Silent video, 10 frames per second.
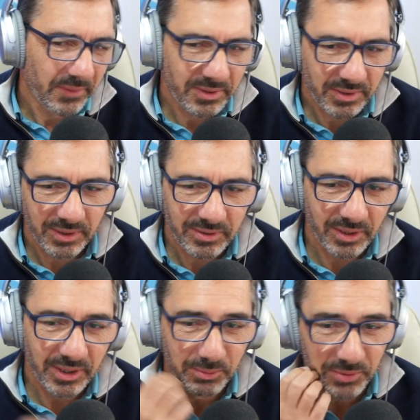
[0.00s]
it's a it's a
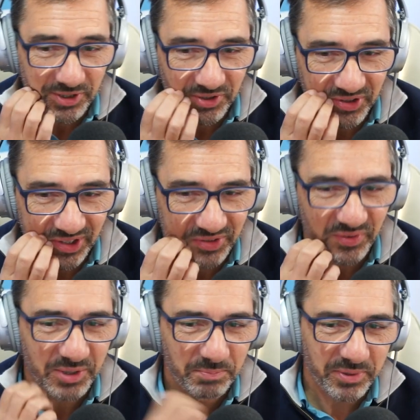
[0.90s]
Liam Neeson thing. It's a
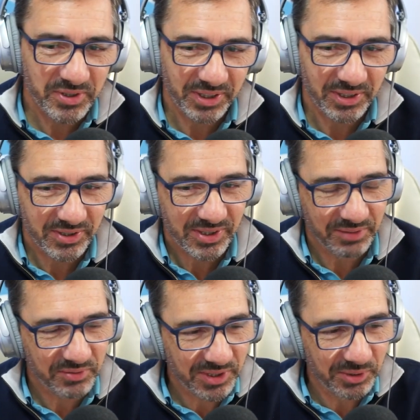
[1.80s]
very particular set
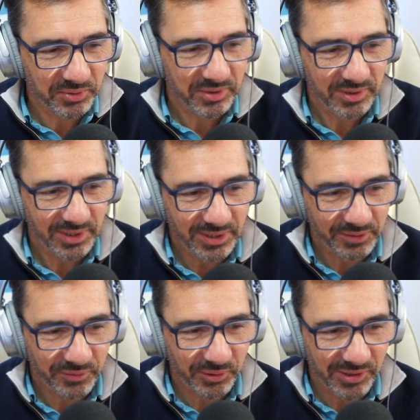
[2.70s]
of skills
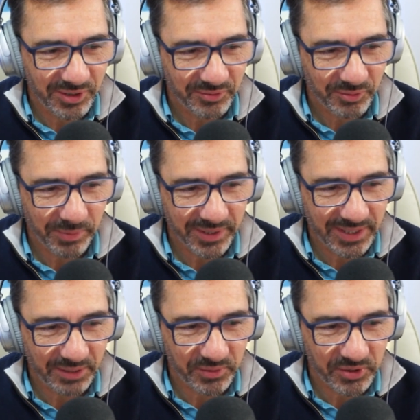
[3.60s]
needed for uh, for paid
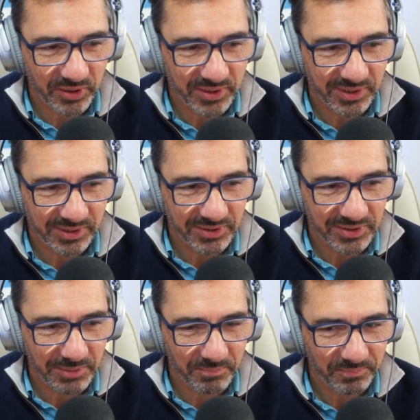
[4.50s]
advertising, and
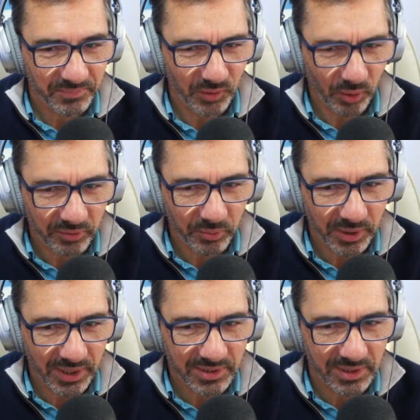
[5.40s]
um, not
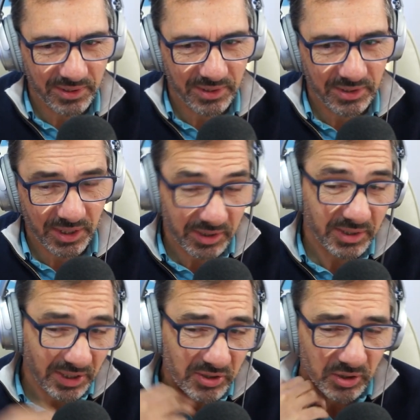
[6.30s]
everyone has it. That,
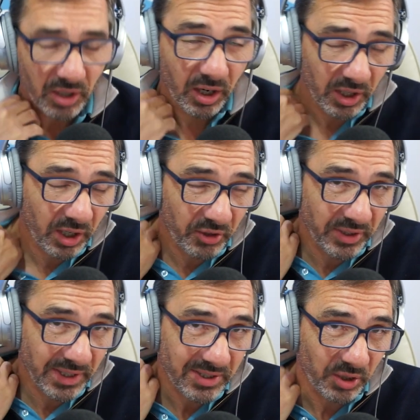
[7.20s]
that's I, I,
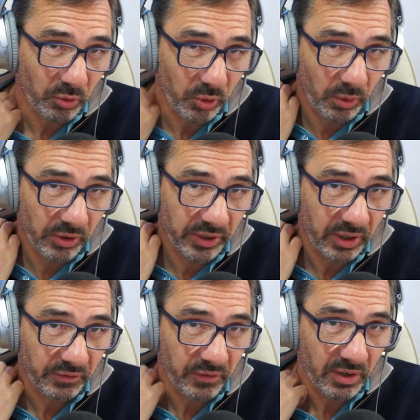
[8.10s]
think that's the, the, one thing
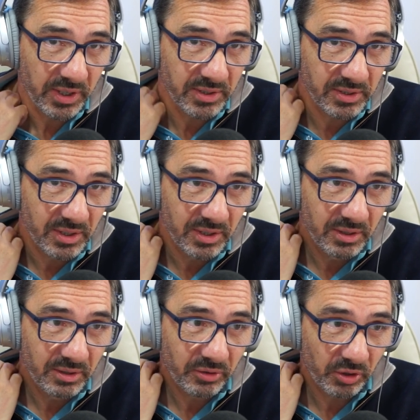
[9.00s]
I find
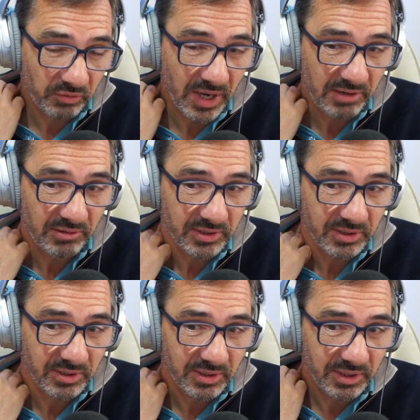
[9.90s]
the
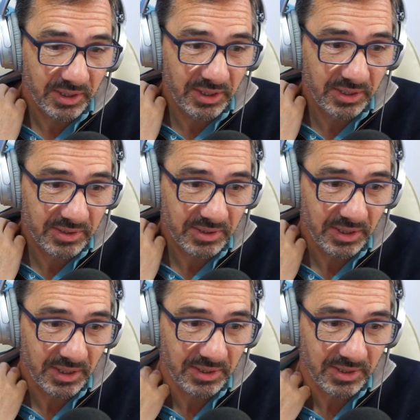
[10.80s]
rarest is
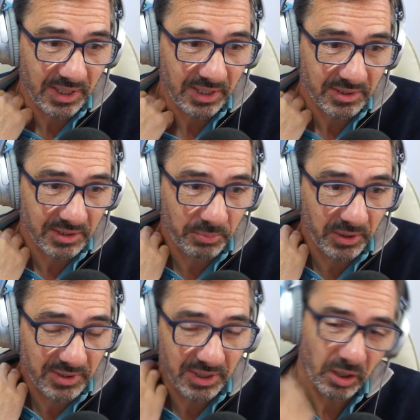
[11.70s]
is that
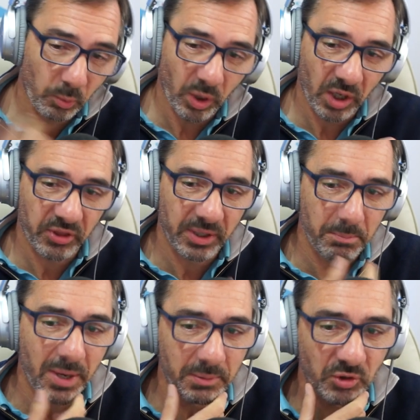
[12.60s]
ability, and I, I think
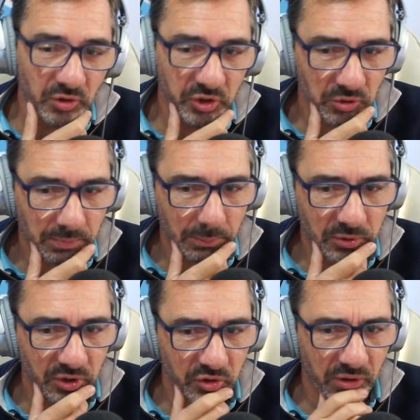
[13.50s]
maybe traditional
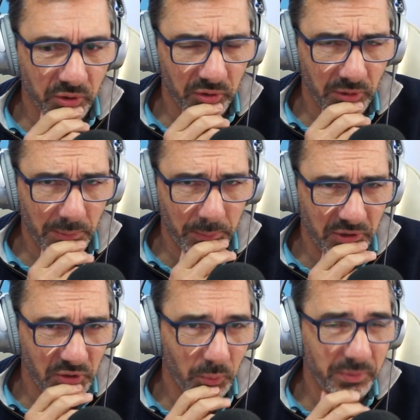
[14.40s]
publishing struggles a little bit
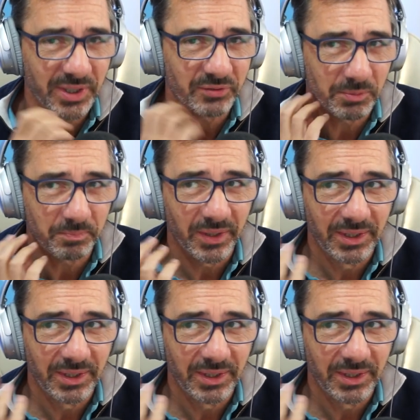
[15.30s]
because you almost have to